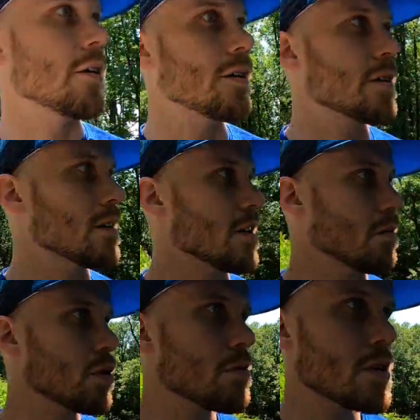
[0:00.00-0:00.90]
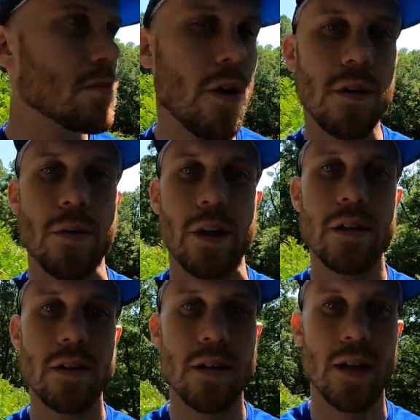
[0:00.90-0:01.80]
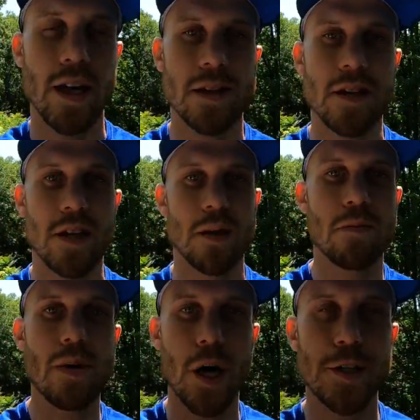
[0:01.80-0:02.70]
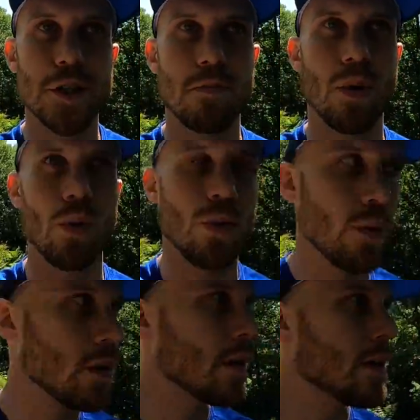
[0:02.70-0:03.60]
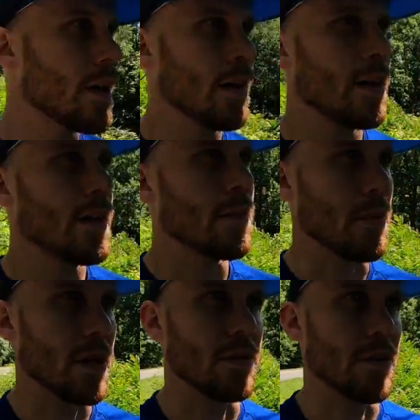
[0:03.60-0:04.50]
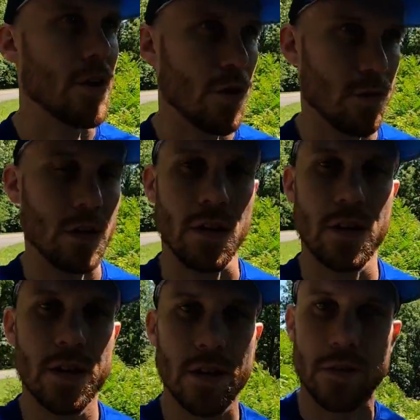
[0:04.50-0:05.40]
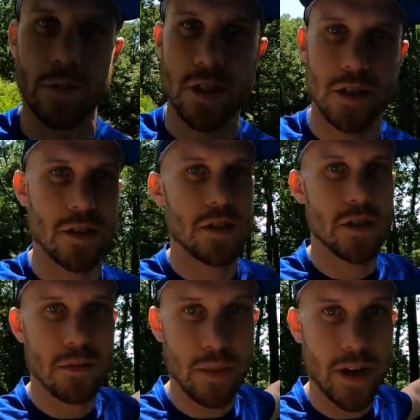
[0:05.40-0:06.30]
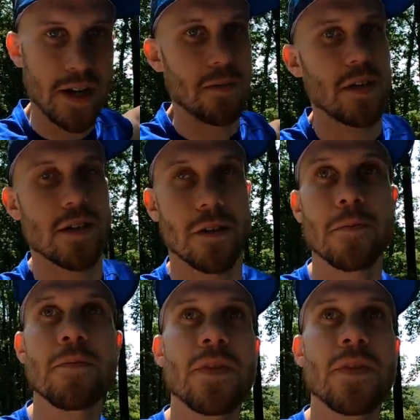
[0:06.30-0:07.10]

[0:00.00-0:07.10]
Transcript: on the Blue Ridge Parkway at the Punchbowl Mountain Overlook, which is behind me here.